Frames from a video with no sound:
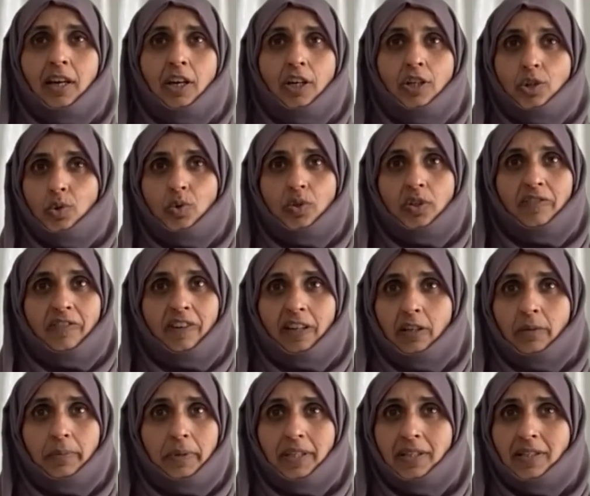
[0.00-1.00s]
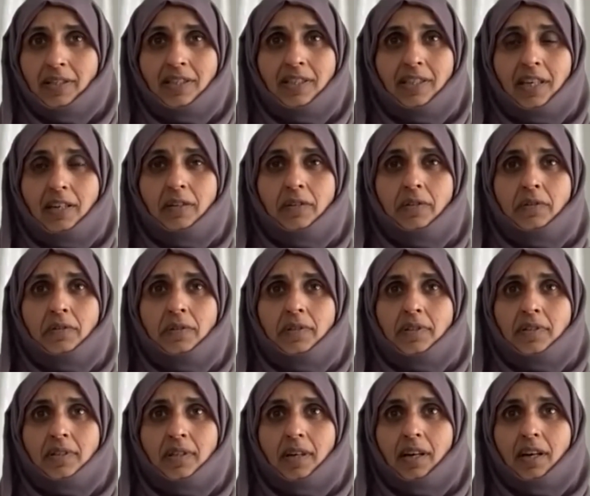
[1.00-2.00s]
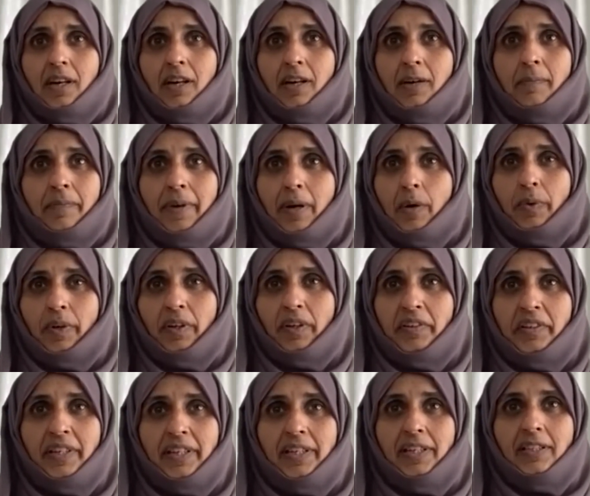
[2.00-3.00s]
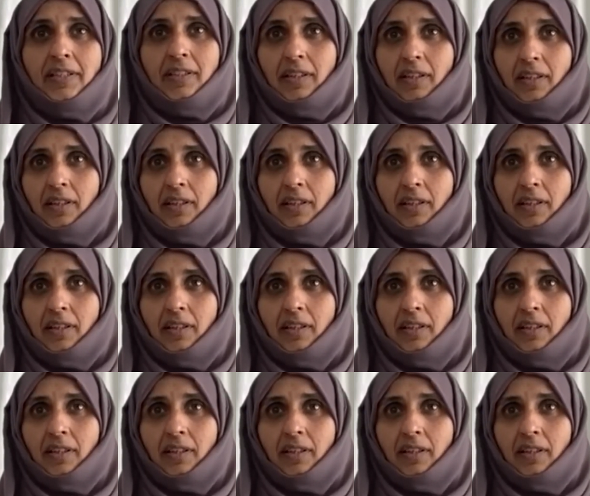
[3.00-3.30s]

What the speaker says: to develop in skills that we'll need